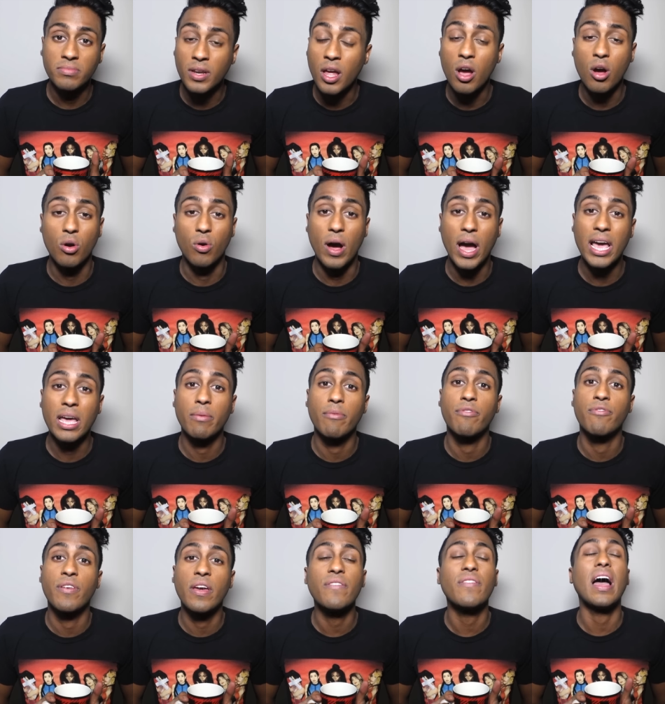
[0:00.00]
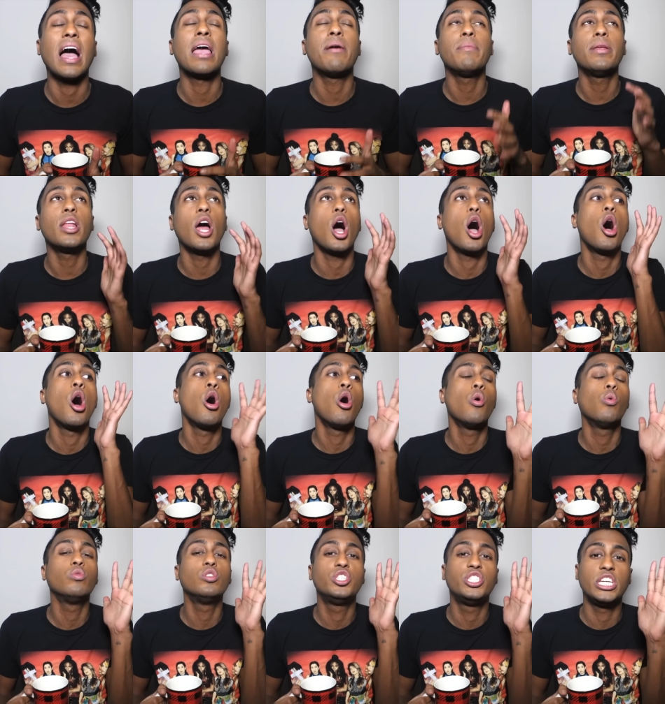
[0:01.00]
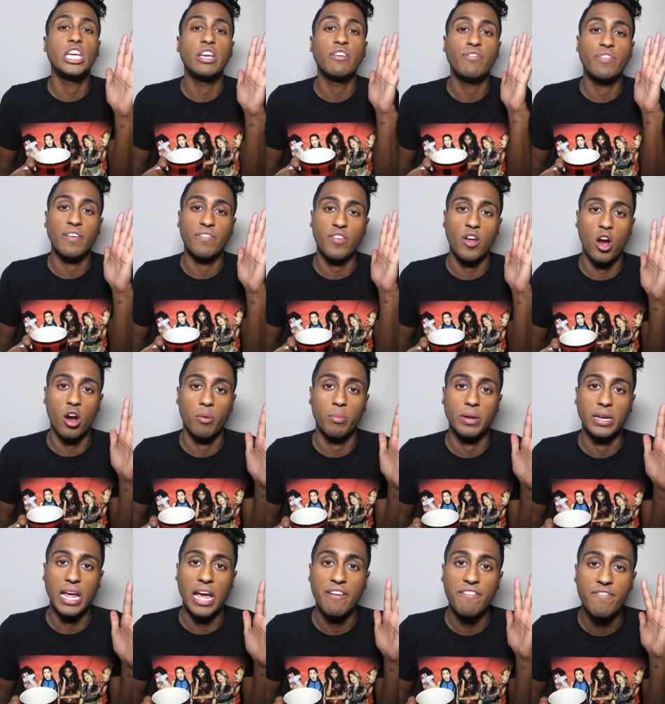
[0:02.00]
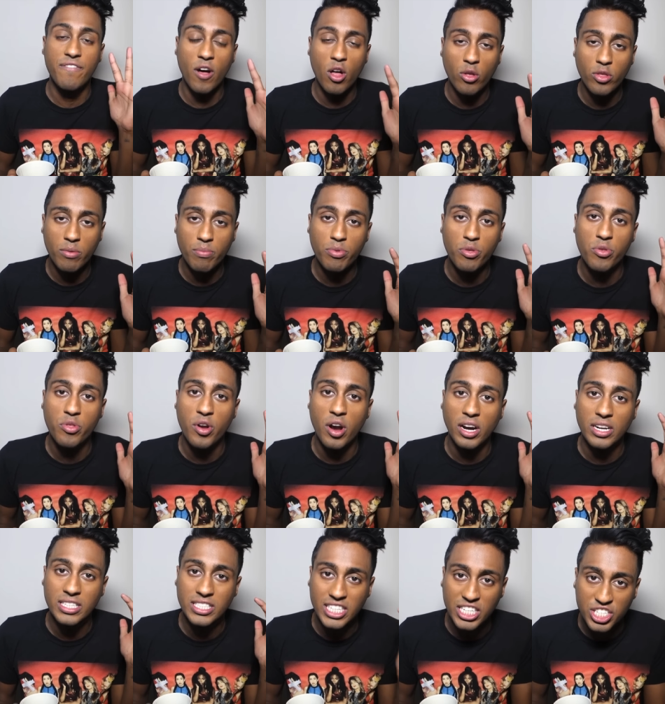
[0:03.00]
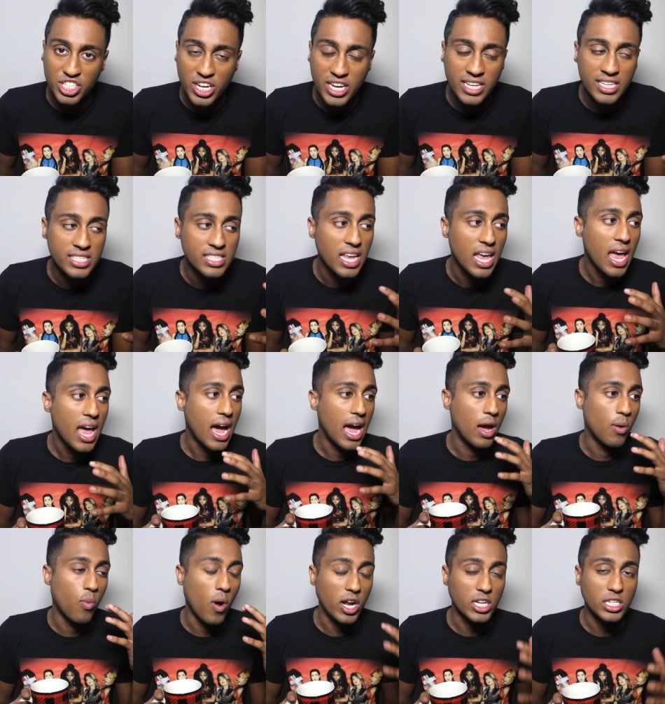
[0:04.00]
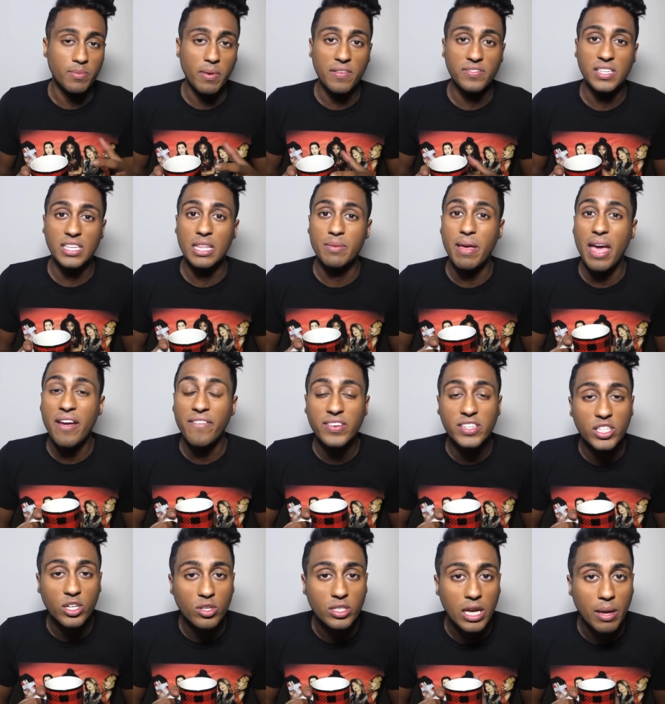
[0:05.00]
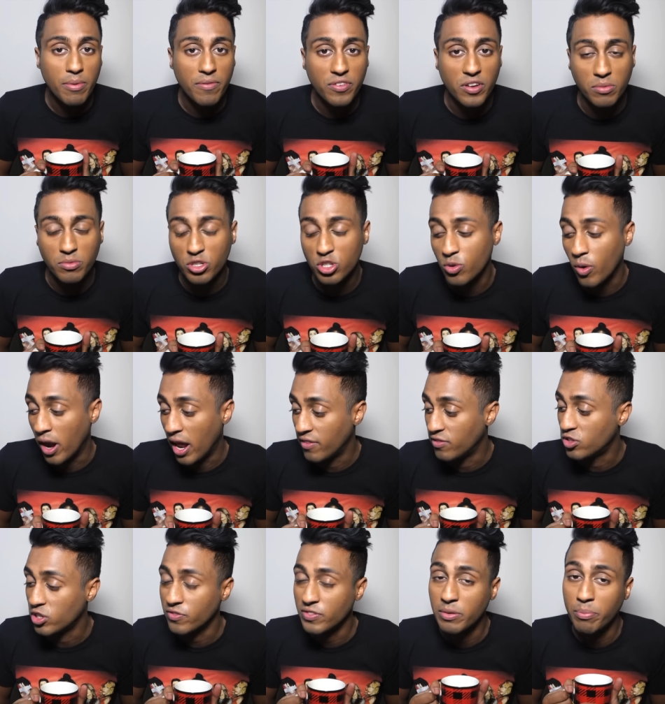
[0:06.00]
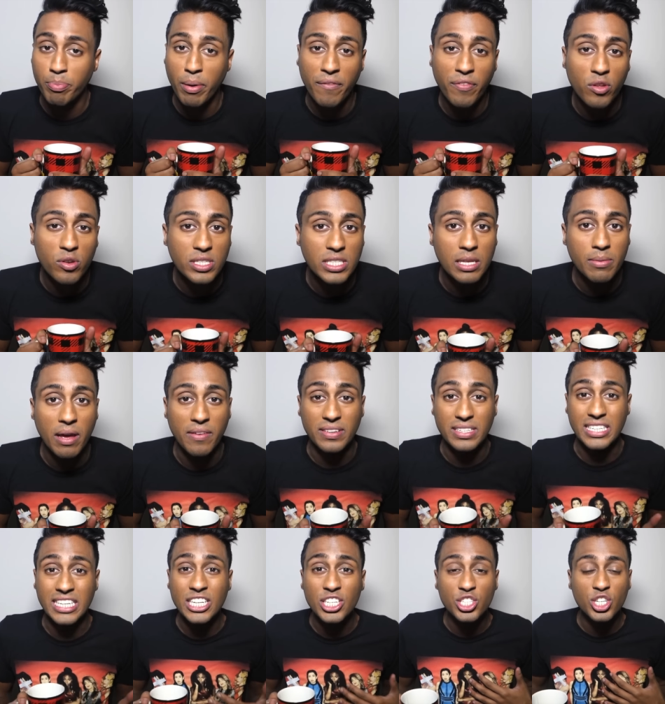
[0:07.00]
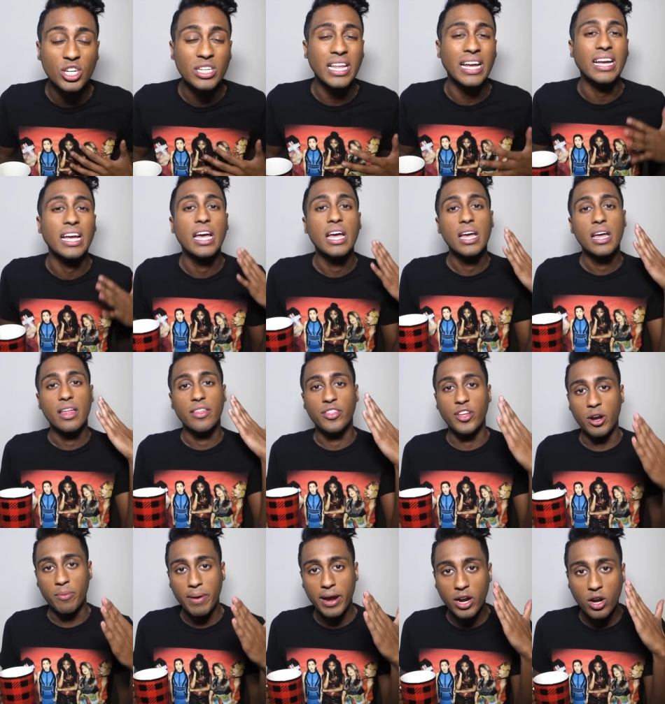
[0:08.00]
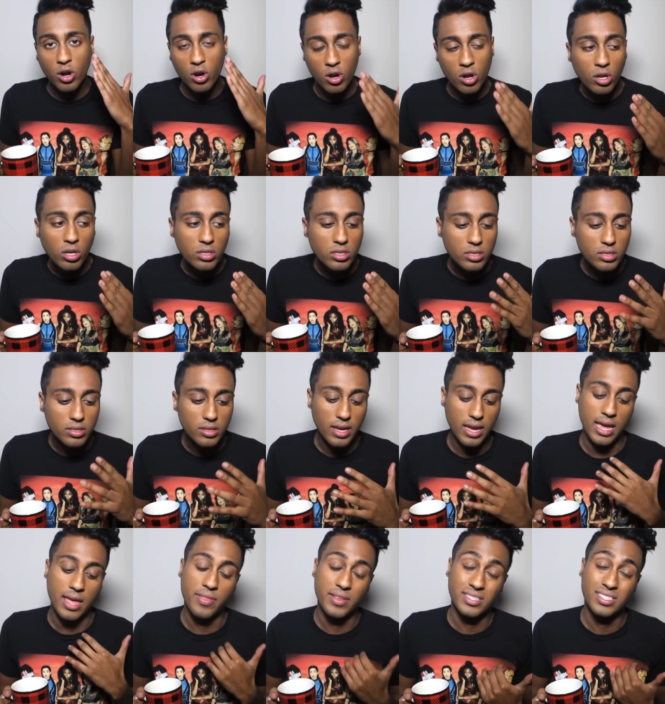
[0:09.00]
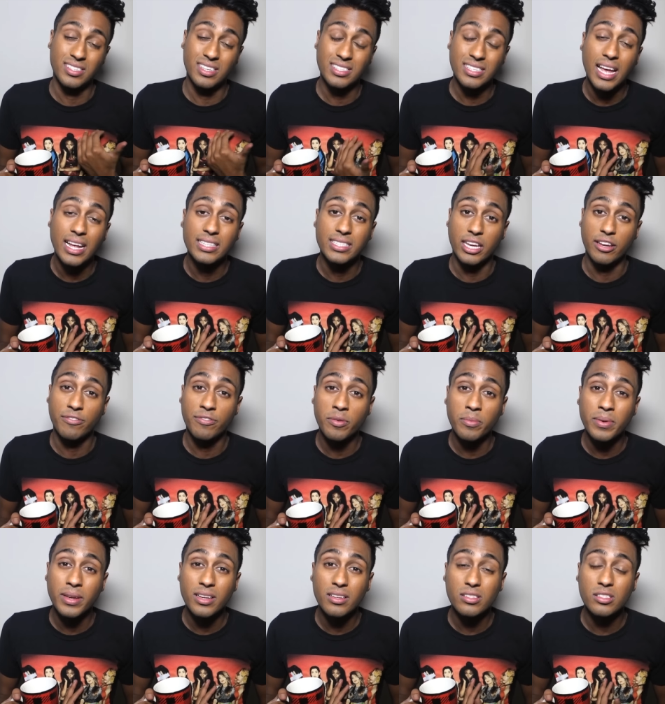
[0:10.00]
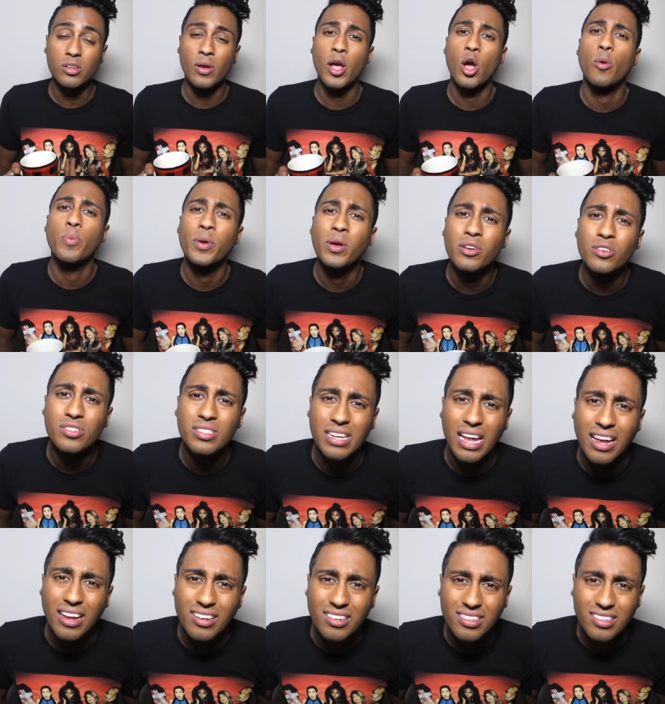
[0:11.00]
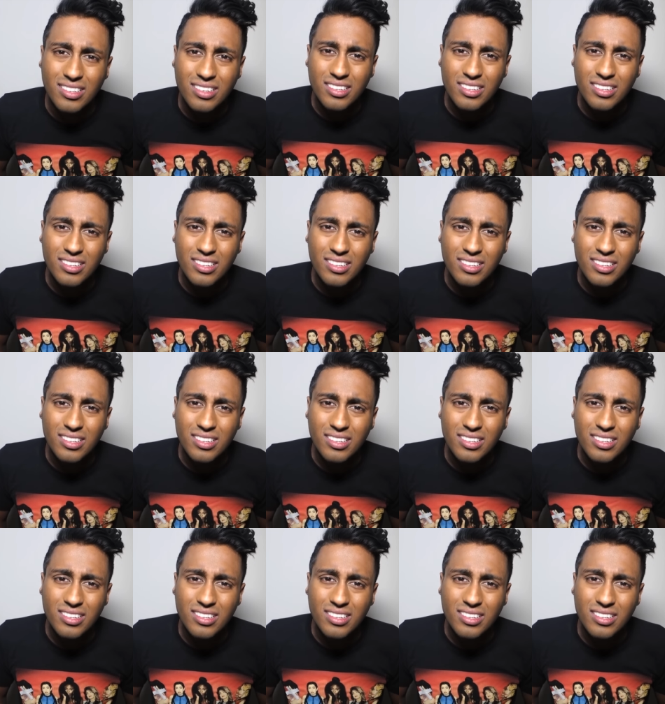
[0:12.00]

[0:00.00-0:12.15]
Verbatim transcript: No. I am fifth. I'm an OG Fifth Harmony. I follow them through their auditions. I watch them. I've seen them every single time they've come to Toronto. I've driven to Buffalo to see them. I have a t-shirt. Like, they're my girls, and this is a sad day for me, so I hope you understand.